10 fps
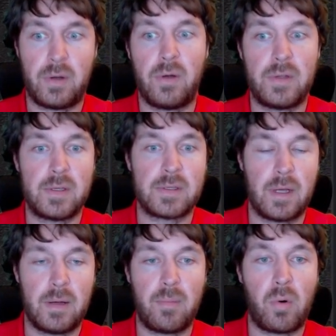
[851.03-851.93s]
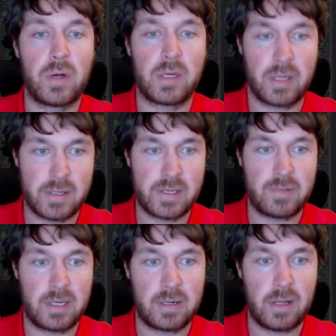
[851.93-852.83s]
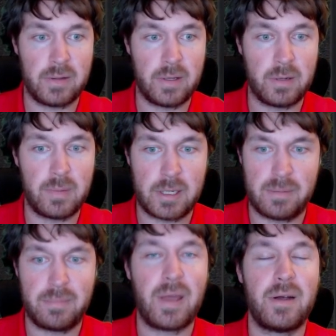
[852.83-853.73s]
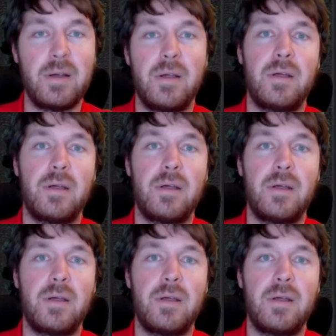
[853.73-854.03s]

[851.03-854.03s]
all these important concepts here a little bit better,